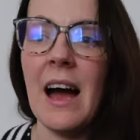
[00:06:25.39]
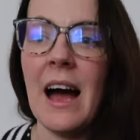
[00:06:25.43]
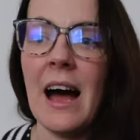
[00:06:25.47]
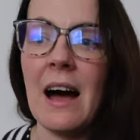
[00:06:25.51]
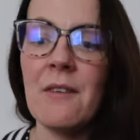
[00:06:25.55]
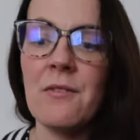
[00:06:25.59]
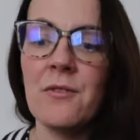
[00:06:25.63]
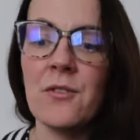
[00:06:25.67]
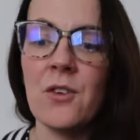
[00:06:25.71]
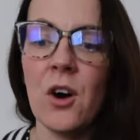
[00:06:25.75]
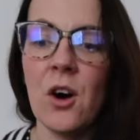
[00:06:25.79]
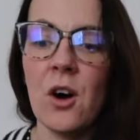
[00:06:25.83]

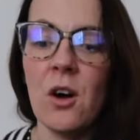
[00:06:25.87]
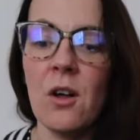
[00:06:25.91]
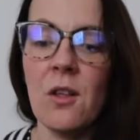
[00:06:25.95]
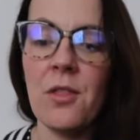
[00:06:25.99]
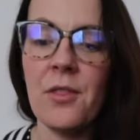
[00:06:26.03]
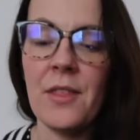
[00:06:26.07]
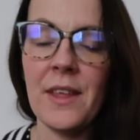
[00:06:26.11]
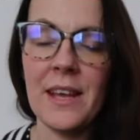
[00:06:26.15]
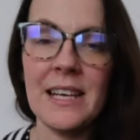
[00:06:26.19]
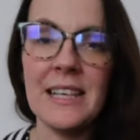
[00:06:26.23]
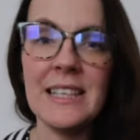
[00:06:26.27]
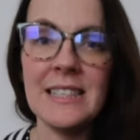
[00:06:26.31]
I've
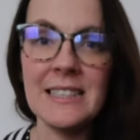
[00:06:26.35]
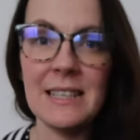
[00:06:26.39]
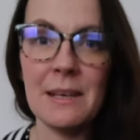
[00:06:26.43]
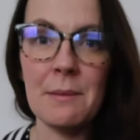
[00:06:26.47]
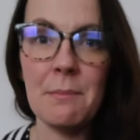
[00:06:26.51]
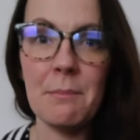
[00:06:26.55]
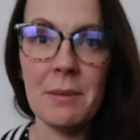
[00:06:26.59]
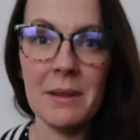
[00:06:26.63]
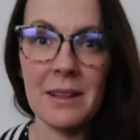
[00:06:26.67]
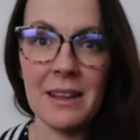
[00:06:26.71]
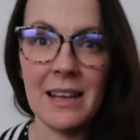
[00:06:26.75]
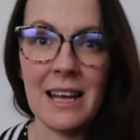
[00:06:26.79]
got things
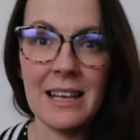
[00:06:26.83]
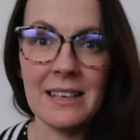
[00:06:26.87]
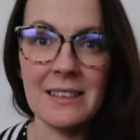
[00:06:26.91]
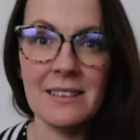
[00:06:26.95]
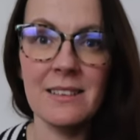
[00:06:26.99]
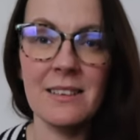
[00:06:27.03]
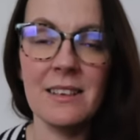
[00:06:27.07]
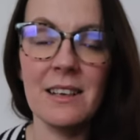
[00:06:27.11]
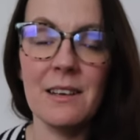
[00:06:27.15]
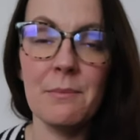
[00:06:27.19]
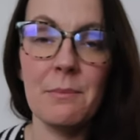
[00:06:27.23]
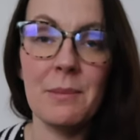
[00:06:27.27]
in
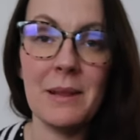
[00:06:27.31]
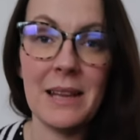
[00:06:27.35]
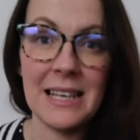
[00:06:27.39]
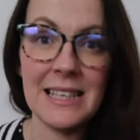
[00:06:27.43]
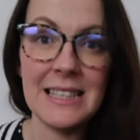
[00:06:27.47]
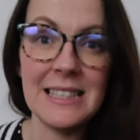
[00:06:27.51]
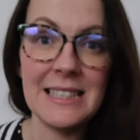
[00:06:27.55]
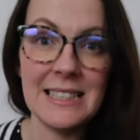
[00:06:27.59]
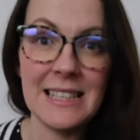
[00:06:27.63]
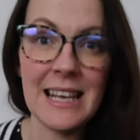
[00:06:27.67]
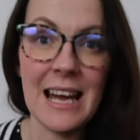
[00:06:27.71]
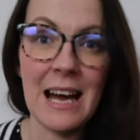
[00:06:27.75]
plan
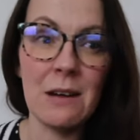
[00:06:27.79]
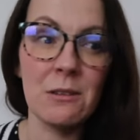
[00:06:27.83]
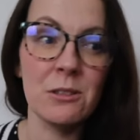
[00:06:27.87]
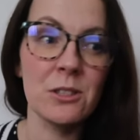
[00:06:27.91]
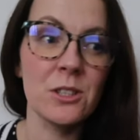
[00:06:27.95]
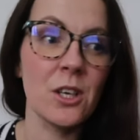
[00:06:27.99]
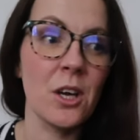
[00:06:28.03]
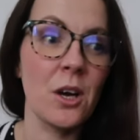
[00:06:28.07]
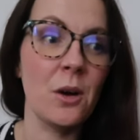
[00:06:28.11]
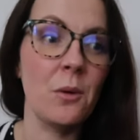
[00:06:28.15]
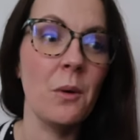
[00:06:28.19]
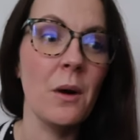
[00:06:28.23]
place now,
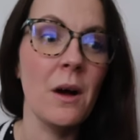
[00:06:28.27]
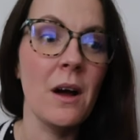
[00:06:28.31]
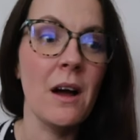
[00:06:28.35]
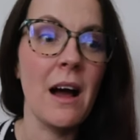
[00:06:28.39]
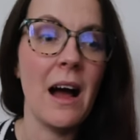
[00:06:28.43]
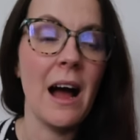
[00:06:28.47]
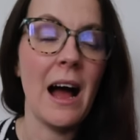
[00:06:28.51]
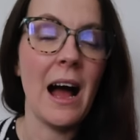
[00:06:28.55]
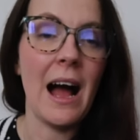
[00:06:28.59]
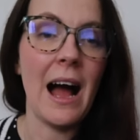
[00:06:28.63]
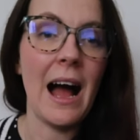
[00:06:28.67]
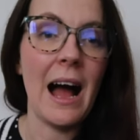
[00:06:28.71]
so
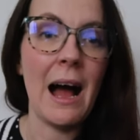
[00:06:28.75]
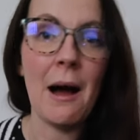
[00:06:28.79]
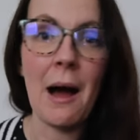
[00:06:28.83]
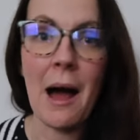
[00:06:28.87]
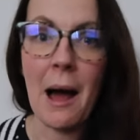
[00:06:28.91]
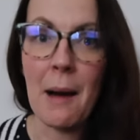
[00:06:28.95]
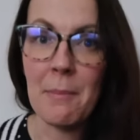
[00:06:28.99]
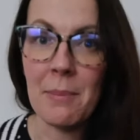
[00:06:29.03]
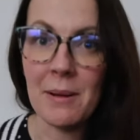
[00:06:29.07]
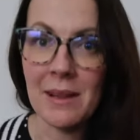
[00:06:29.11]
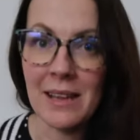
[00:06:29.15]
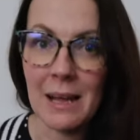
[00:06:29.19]

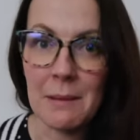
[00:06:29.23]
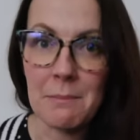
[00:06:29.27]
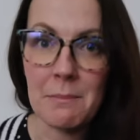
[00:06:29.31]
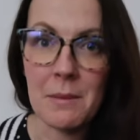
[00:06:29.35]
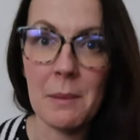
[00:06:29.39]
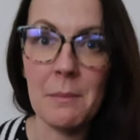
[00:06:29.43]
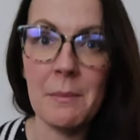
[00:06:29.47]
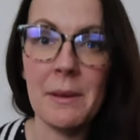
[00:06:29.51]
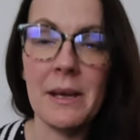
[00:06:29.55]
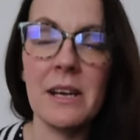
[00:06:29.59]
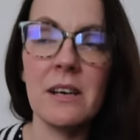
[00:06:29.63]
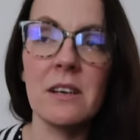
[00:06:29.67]
I plan
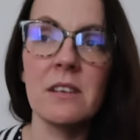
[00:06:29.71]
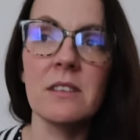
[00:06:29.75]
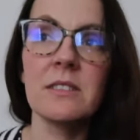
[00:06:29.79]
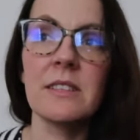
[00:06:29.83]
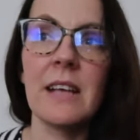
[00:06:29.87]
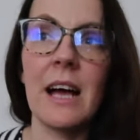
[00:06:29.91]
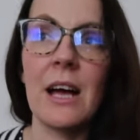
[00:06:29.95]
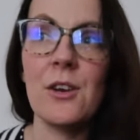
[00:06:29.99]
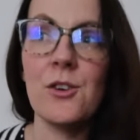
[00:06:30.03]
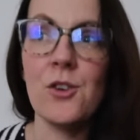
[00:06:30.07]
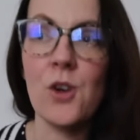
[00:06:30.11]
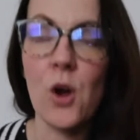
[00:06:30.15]
my
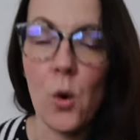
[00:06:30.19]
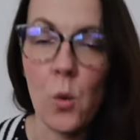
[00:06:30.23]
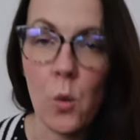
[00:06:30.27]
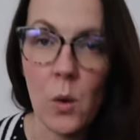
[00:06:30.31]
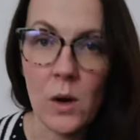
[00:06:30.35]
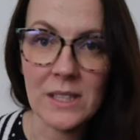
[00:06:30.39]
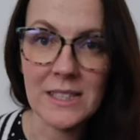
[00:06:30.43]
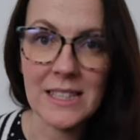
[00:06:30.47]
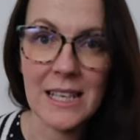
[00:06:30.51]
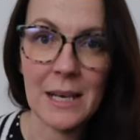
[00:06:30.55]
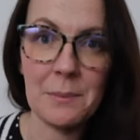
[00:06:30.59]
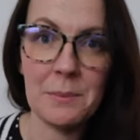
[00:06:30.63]
meals, I know
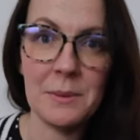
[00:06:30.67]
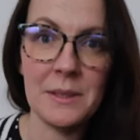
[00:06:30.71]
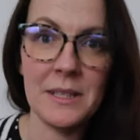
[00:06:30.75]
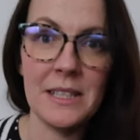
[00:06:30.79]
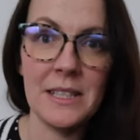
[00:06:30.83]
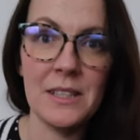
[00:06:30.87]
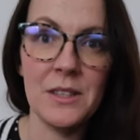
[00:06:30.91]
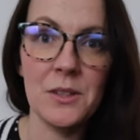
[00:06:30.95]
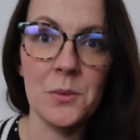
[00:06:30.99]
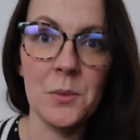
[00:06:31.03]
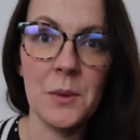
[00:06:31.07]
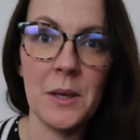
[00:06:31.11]
what's
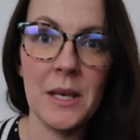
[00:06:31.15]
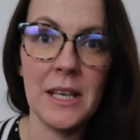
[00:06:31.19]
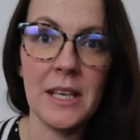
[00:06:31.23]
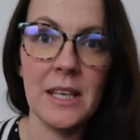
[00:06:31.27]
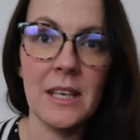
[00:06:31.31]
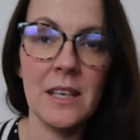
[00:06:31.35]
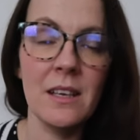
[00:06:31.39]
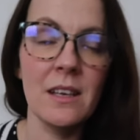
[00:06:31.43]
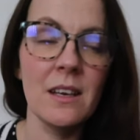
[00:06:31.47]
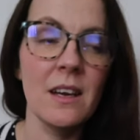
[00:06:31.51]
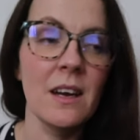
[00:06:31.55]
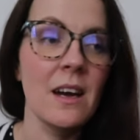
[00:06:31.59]
happening in the
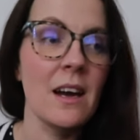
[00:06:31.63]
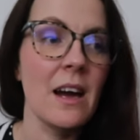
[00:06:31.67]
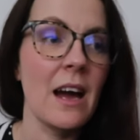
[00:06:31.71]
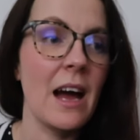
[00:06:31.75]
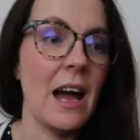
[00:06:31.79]
week.